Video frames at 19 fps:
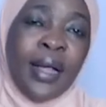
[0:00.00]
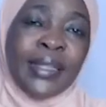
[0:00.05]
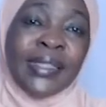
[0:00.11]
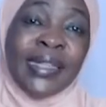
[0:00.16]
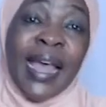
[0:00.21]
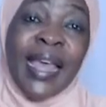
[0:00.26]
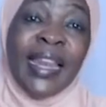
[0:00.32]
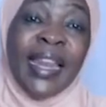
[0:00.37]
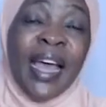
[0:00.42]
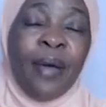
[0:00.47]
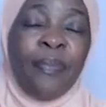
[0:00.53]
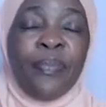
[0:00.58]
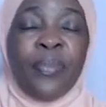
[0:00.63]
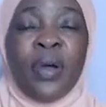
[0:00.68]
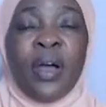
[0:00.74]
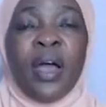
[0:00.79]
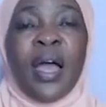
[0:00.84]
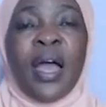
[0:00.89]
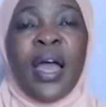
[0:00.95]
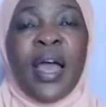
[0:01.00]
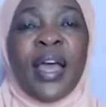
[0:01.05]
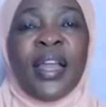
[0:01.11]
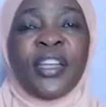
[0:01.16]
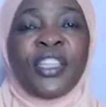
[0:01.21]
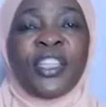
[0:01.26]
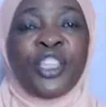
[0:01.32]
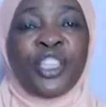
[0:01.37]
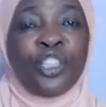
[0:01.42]
sign up
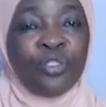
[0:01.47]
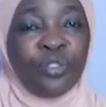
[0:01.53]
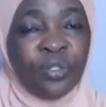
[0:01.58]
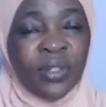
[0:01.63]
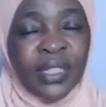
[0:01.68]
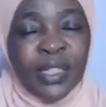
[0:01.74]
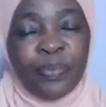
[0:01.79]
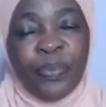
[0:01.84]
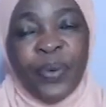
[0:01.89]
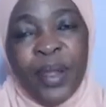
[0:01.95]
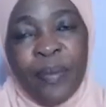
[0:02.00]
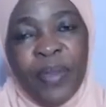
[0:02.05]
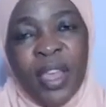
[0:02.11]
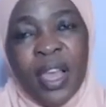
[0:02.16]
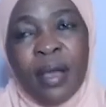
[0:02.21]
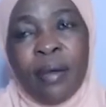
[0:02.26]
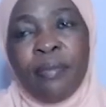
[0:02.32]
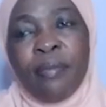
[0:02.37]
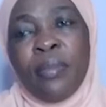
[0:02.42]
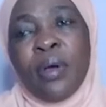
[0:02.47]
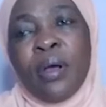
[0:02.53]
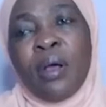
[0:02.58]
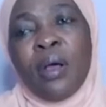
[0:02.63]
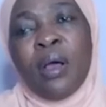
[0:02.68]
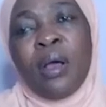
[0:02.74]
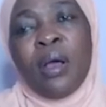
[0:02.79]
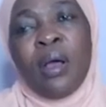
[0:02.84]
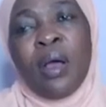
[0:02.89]
and choose premium.
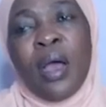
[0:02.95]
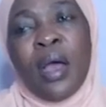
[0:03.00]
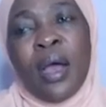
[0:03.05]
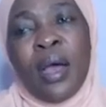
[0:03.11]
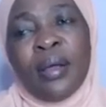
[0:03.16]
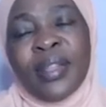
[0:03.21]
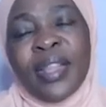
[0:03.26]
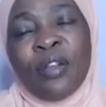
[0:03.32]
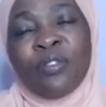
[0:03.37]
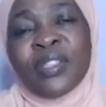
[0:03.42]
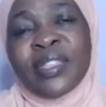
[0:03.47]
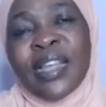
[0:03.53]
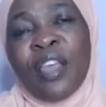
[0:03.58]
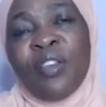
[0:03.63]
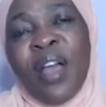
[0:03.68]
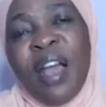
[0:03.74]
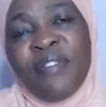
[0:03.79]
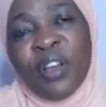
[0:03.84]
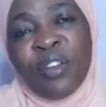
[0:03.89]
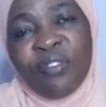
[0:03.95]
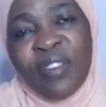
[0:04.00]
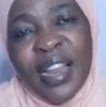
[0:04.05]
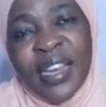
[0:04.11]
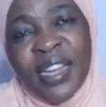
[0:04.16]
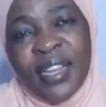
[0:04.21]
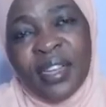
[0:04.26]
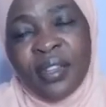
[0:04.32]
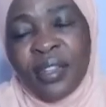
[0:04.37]
They will say you have a
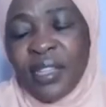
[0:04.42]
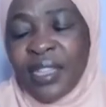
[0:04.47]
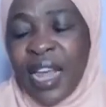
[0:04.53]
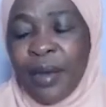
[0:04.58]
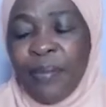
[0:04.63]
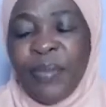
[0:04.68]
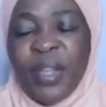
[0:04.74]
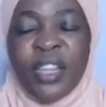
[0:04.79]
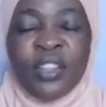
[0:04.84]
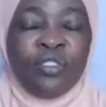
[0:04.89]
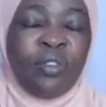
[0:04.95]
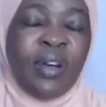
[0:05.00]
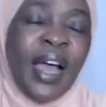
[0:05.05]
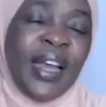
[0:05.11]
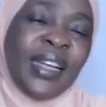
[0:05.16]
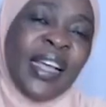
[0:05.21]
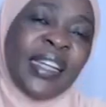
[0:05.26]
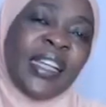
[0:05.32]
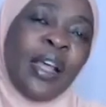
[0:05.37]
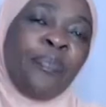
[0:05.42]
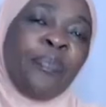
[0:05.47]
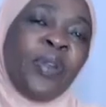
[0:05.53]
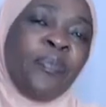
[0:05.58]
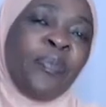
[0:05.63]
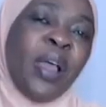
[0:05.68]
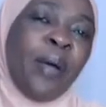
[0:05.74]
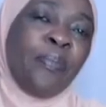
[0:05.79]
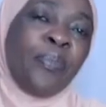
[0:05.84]
credit. That means you can get a
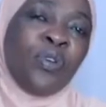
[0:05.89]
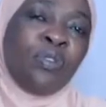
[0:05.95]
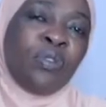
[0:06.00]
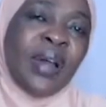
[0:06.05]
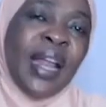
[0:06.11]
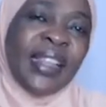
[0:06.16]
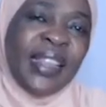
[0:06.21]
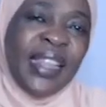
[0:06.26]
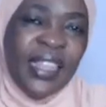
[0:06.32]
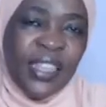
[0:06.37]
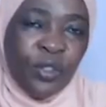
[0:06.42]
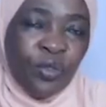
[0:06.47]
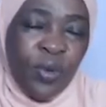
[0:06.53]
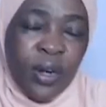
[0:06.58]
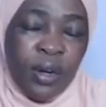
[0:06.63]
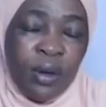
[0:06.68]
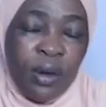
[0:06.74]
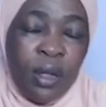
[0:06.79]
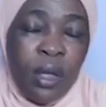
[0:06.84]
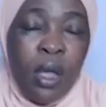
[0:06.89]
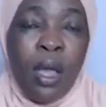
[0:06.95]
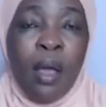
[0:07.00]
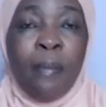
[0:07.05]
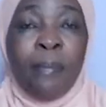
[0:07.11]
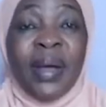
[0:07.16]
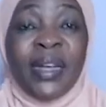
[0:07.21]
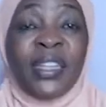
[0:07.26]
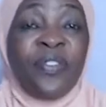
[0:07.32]
premium book like this one.
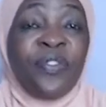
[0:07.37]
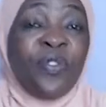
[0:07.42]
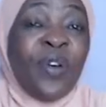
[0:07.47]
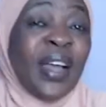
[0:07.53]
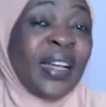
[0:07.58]
But if you